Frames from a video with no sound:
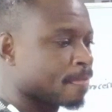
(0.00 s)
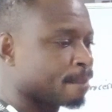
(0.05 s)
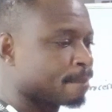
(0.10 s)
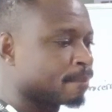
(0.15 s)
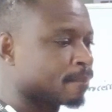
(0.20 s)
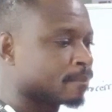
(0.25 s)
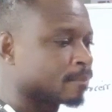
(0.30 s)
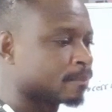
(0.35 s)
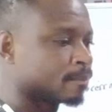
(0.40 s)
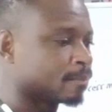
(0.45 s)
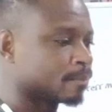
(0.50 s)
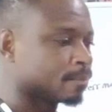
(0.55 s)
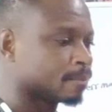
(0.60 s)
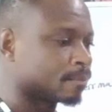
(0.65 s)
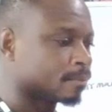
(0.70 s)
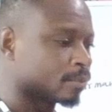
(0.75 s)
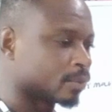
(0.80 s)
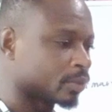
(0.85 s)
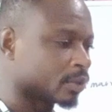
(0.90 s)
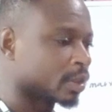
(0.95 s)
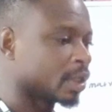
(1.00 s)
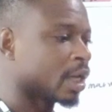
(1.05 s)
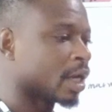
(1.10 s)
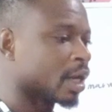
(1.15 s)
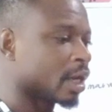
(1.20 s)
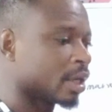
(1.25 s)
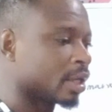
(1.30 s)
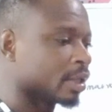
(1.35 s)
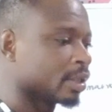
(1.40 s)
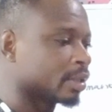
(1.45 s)
Indirect effects.
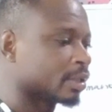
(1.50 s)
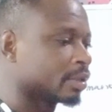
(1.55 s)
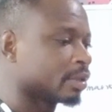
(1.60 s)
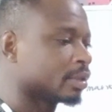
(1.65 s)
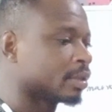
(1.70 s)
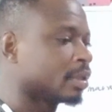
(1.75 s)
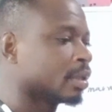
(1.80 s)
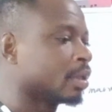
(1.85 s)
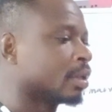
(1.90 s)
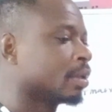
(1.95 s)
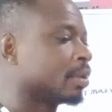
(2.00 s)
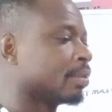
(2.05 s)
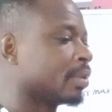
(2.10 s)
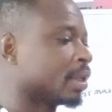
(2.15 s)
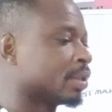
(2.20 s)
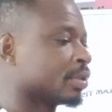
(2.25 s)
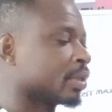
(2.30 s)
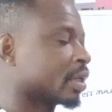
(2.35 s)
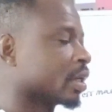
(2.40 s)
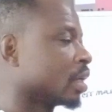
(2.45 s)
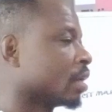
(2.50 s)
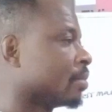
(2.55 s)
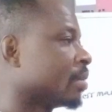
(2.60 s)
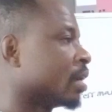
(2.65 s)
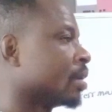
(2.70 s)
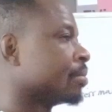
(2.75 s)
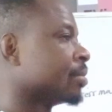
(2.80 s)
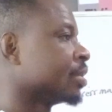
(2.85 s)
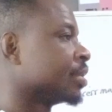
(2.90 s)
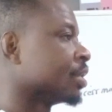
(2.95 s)
Yeah, we are talking
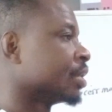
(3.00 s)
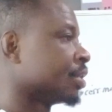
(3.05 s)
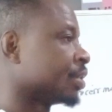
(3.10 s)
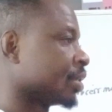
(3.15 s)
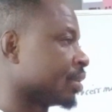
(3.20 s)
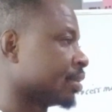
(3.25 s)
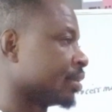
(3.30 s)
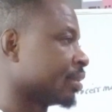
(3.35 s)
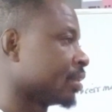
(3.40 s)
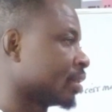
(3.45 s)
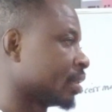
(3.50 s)
about mediation.